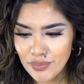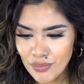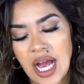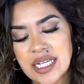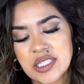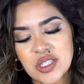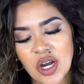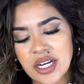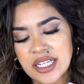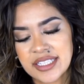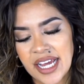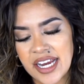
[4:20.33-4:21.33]
I
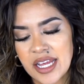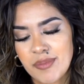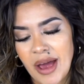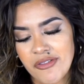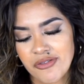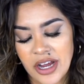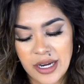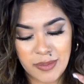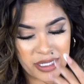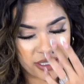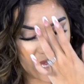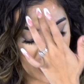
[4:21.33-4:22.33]
started dating my
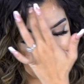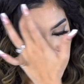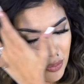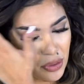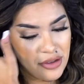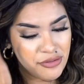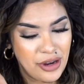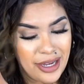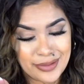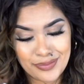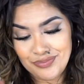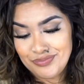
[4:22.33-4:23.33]
frenemy's
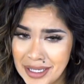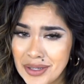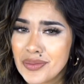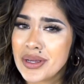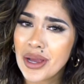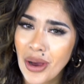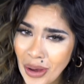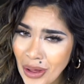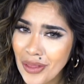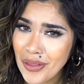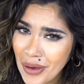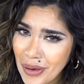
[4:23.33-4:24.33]
ex-boyfriend. Didn't we
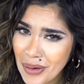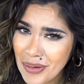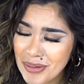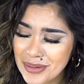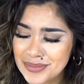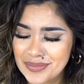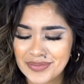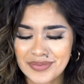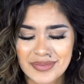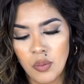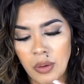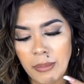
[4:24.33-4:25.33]
all though?
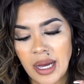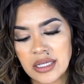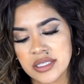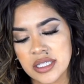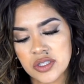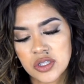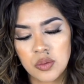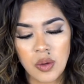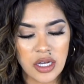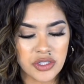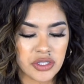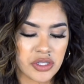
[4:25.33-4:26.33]
When my sister
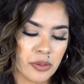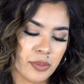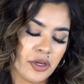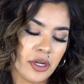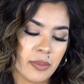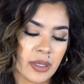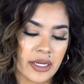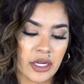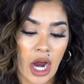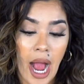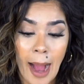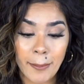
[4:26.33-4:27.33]
washes her beauty
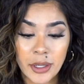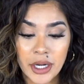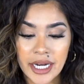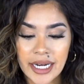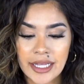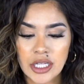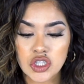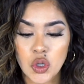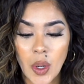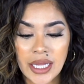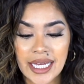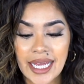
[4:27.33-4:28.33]
blender, I put it in the
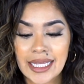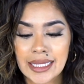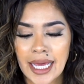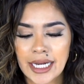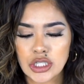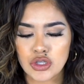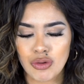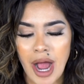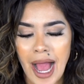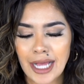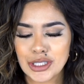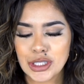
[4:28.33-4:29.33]
toilet and let it
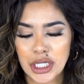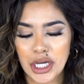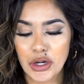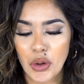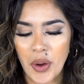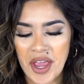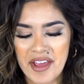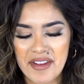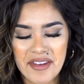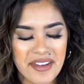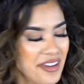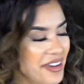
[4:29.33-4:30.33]
dry. She annoying.